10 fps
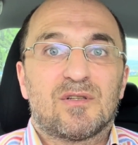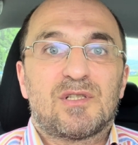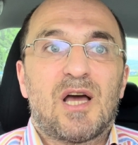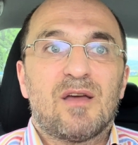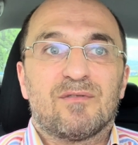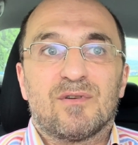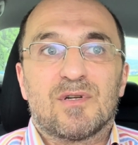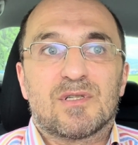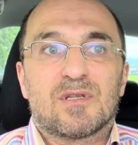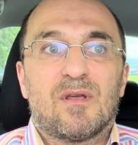
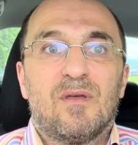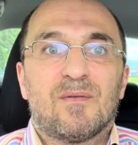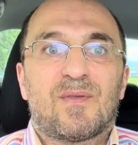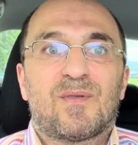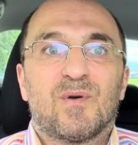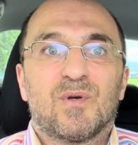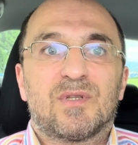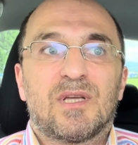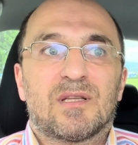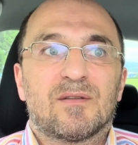divers thought
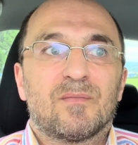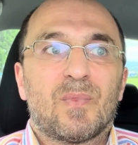that